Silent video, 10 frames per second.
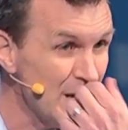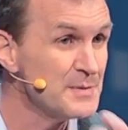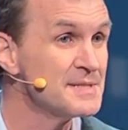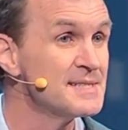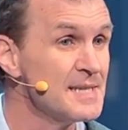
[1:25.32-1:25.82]
I
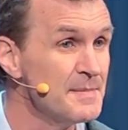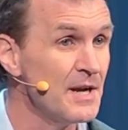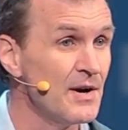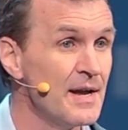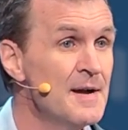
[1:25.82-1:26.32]
was in
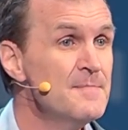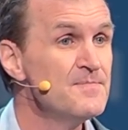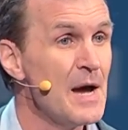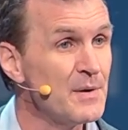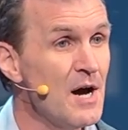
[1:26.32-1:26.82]
seminary,
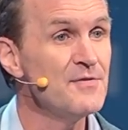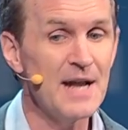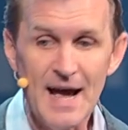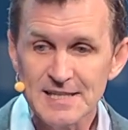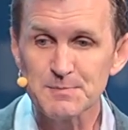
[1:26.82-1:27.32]
I would often
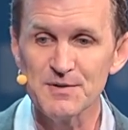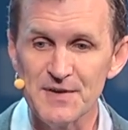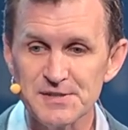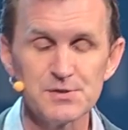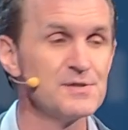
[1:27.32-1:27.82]
ask
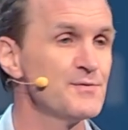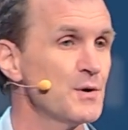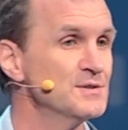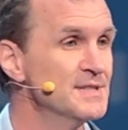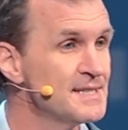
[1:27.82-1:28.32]
professors
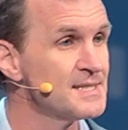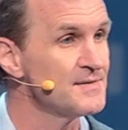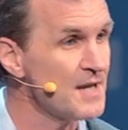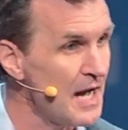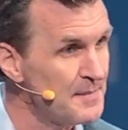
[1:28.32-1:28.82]
for lists
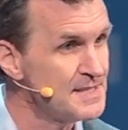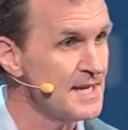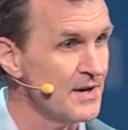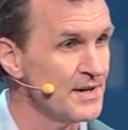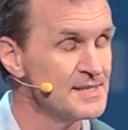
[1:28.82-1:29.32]
of
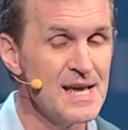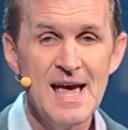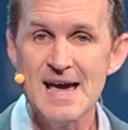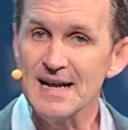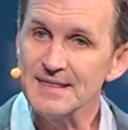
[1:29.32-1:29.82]
commentaries,
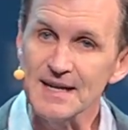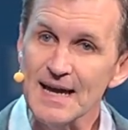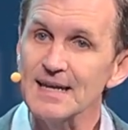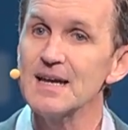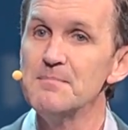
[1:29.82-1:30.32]
and I thought
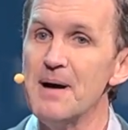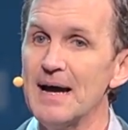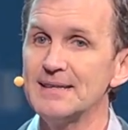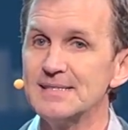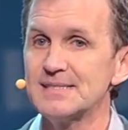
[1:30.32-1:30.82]
I could
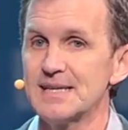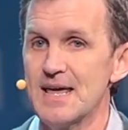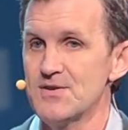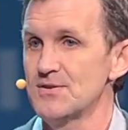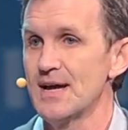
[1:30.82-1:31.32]
combine this
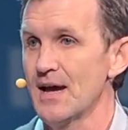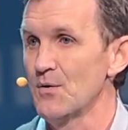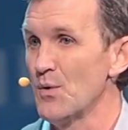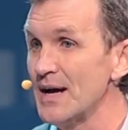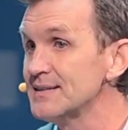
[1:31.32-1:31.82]
together like a
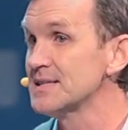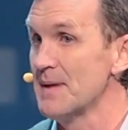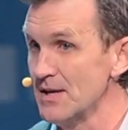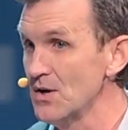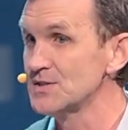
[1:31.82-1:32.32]
Rotten
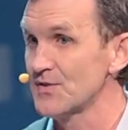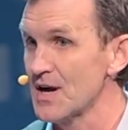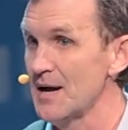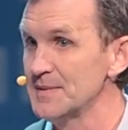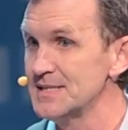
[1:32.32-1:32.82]
Tomatoes for
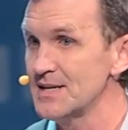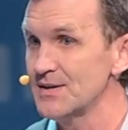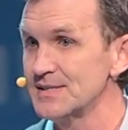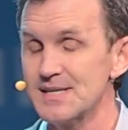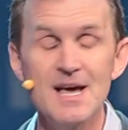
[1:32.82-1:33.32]

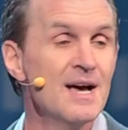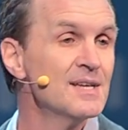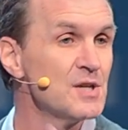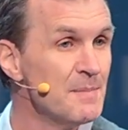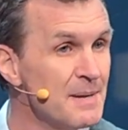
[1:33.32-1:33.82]
commentaries.
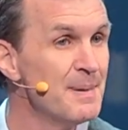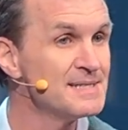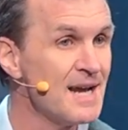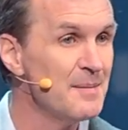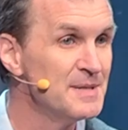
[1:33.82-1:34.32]
So I made
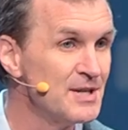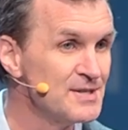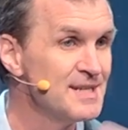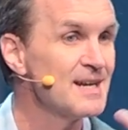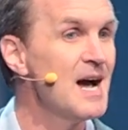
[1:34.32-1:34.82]

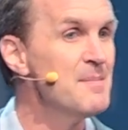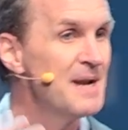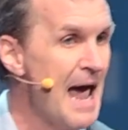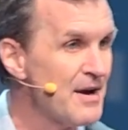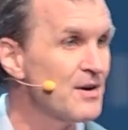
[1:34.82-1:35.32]
bestcommentaries.com. It
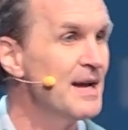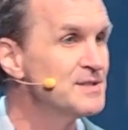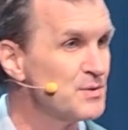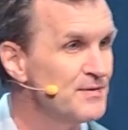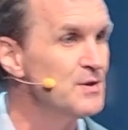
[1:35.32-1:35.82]

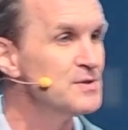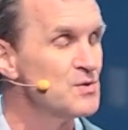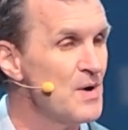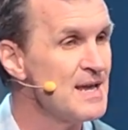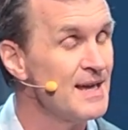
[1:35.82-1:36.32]
aggregates reviews
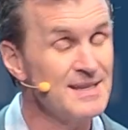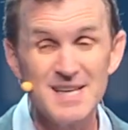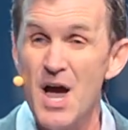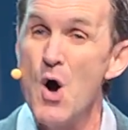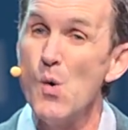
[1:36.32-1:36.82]
and rankings.
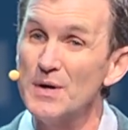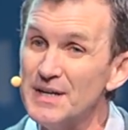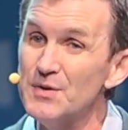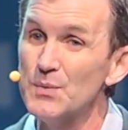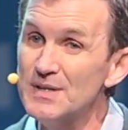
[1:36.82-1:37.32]
What I
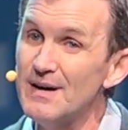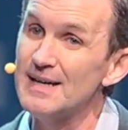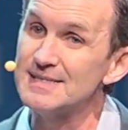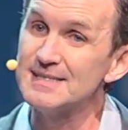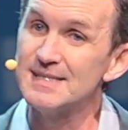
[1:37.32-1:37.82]
didn't
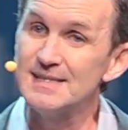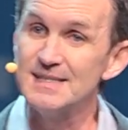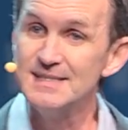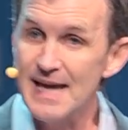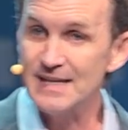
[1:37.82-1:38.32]
realize is that
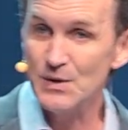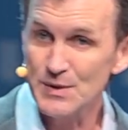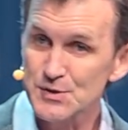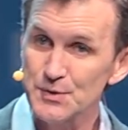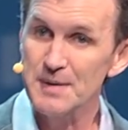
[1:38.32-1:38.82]
the data
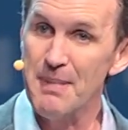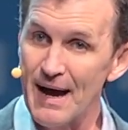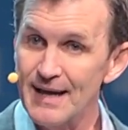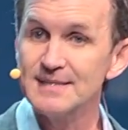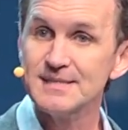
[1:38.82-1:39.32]
was really
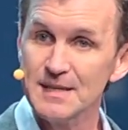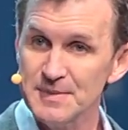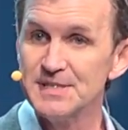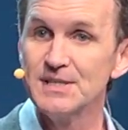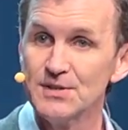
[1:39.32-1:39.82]
biased in a
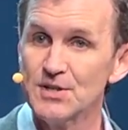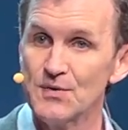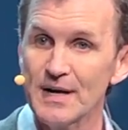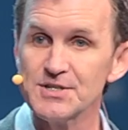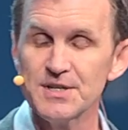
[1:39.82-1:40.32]
particular
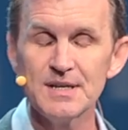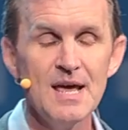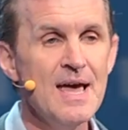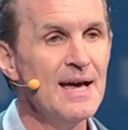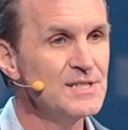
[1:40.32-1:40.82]
direction,
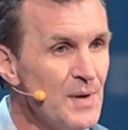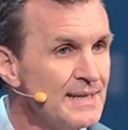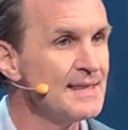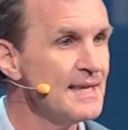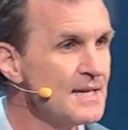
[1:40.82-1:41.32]
and so I
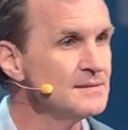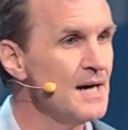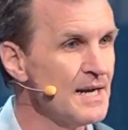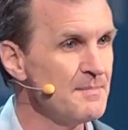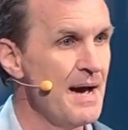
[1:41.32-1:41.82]
had to think a
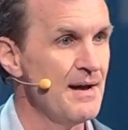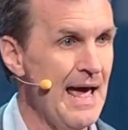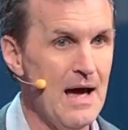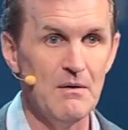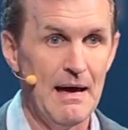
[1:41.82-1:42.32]
lot about
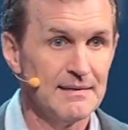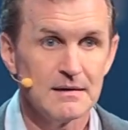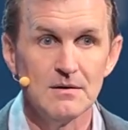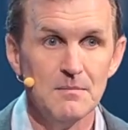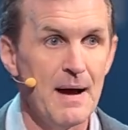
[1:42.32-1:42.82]
how
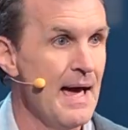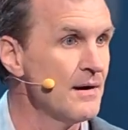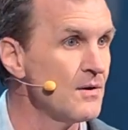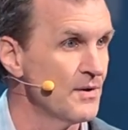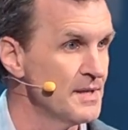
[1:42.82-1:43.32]
ethical my
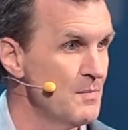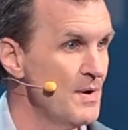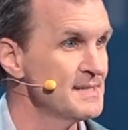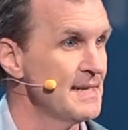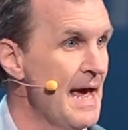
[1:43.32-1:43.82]
algorithm
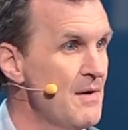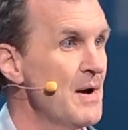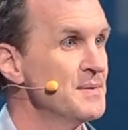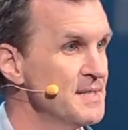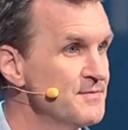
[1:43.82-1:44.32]
was and how
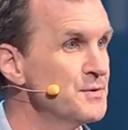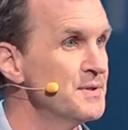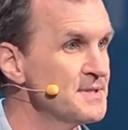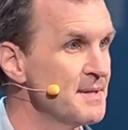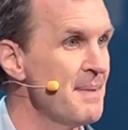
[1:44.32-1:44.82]
I was
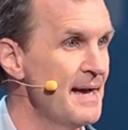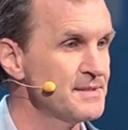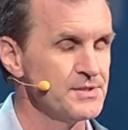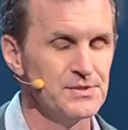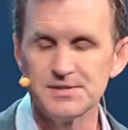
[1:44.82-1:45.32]
influencing
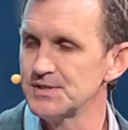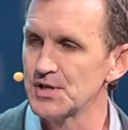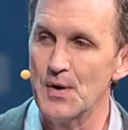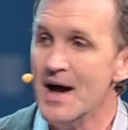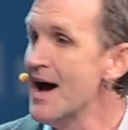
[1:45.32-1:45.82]
pastors. And
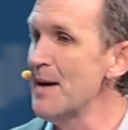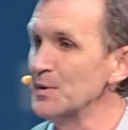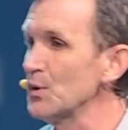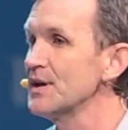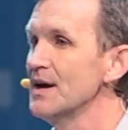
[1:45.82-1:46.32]
so I've
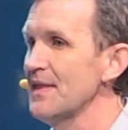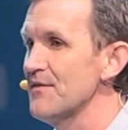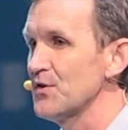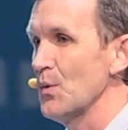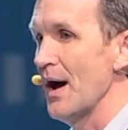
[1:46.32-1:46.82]
been working on
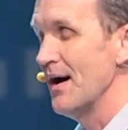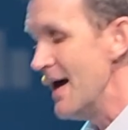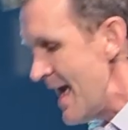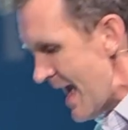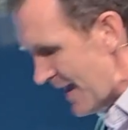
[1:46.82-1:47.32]
that for a while.
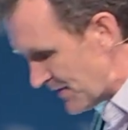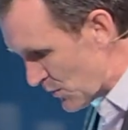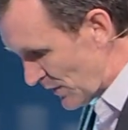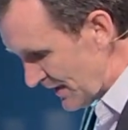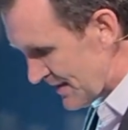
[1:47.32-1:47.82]
And then
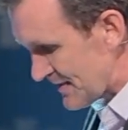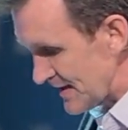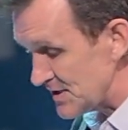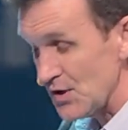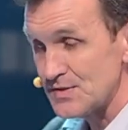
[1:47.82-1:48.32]
one of the
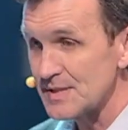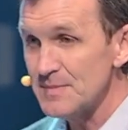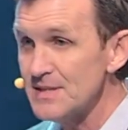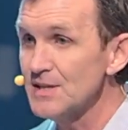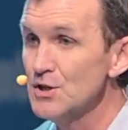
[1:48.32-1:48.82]
things, some
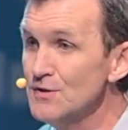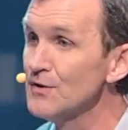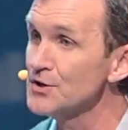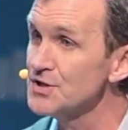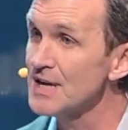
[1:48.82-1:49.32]
of the
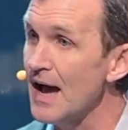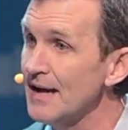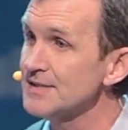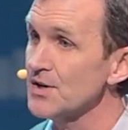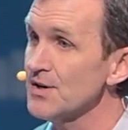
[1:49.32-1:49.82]
YouVersion
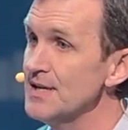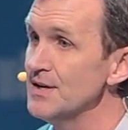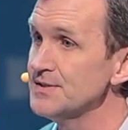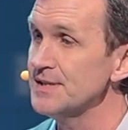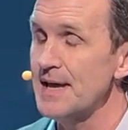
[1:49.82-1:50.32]
guys are
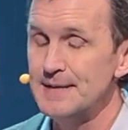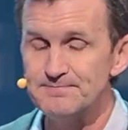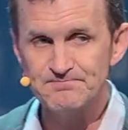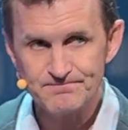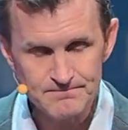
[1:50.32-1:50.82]
here today,
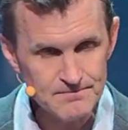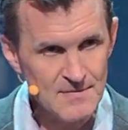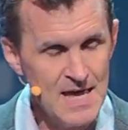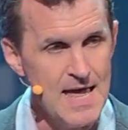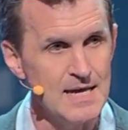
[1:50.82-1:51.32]

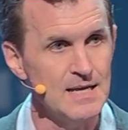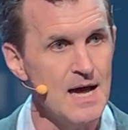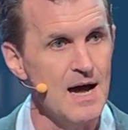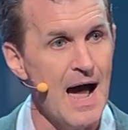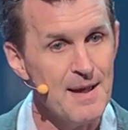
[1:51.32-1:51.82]
and
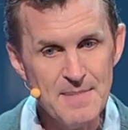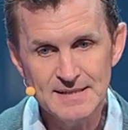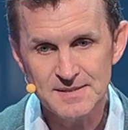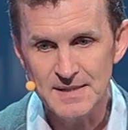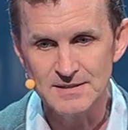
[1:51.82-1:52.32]
I
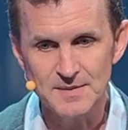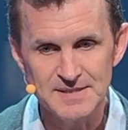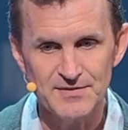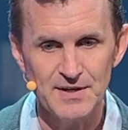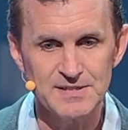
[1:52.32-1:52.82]
made something a little bit
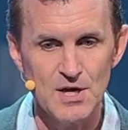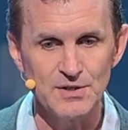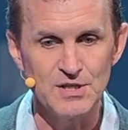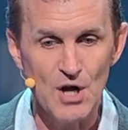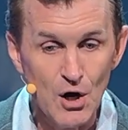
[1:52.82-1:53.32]
different. It's
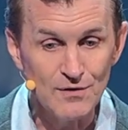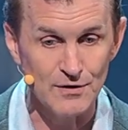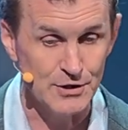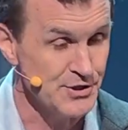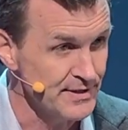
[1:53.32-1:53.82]
called Y'all
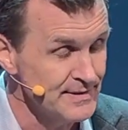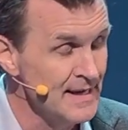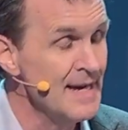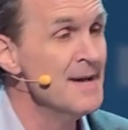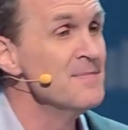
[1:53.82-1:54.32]
Version.
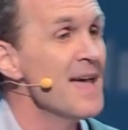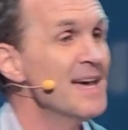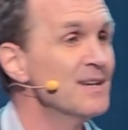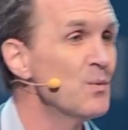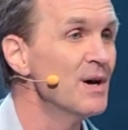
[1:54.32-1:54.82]

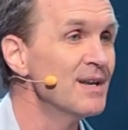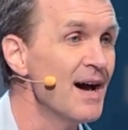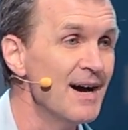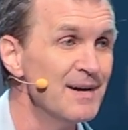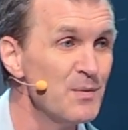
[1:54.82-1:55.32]
And what
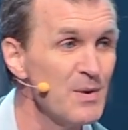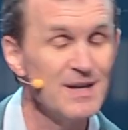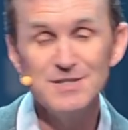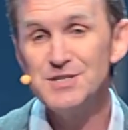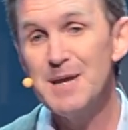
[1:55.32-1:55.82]

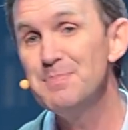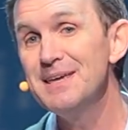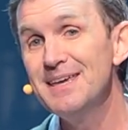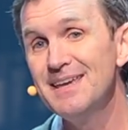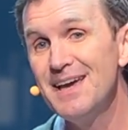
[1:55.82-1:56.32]

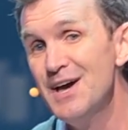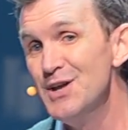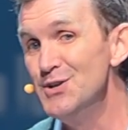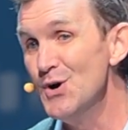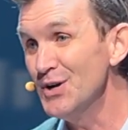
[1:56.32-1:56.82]
JP
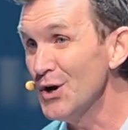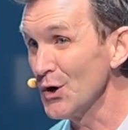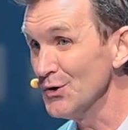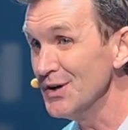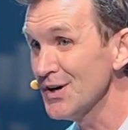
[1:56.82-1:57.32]
noted
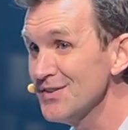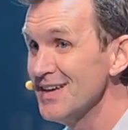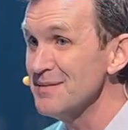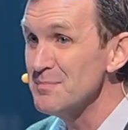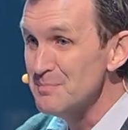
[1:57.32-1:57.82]
earlier,
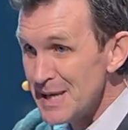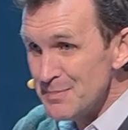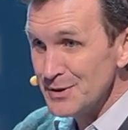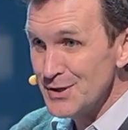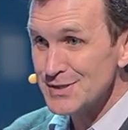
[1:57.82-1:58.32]
that
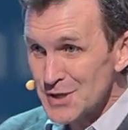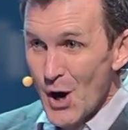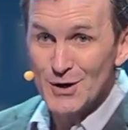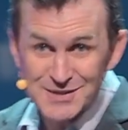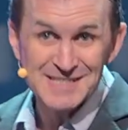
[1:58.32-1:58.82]
people used to
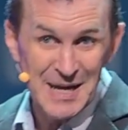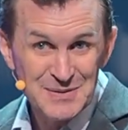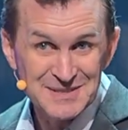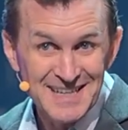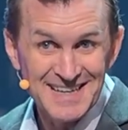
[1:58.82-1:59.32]
all
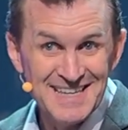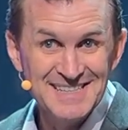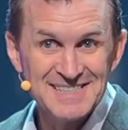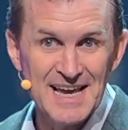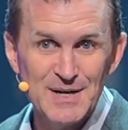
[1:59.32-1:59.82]
sound like he
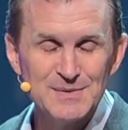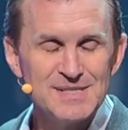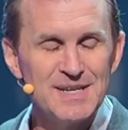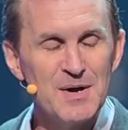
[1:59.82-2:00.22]
sounds,